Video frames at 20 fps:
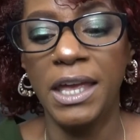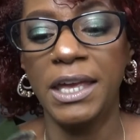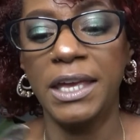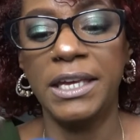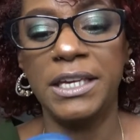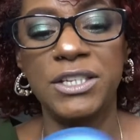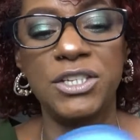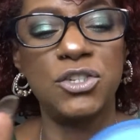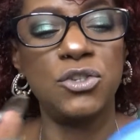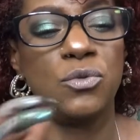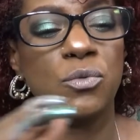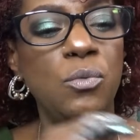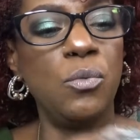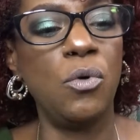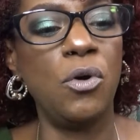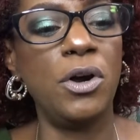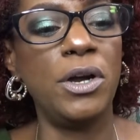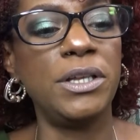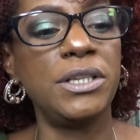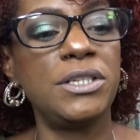is you
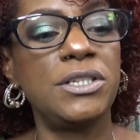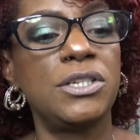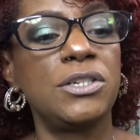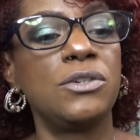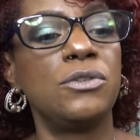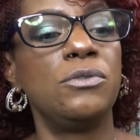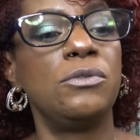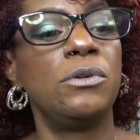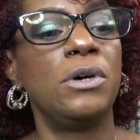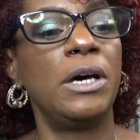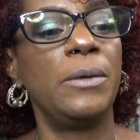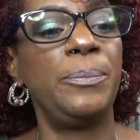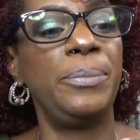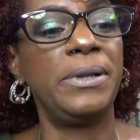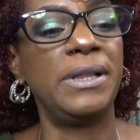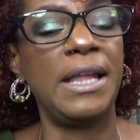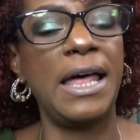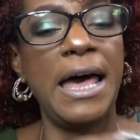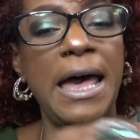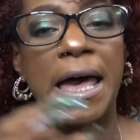want to
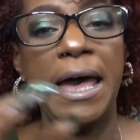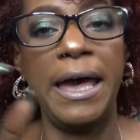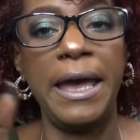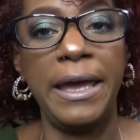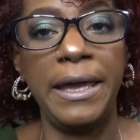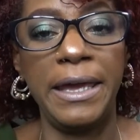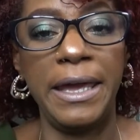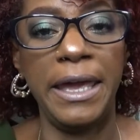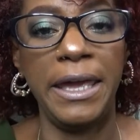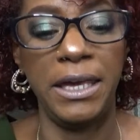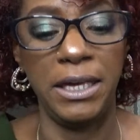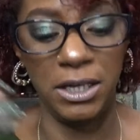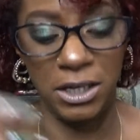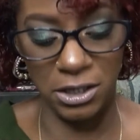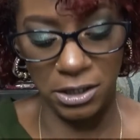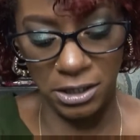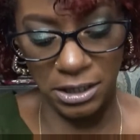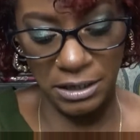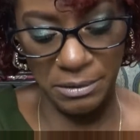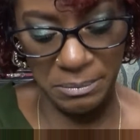apply a good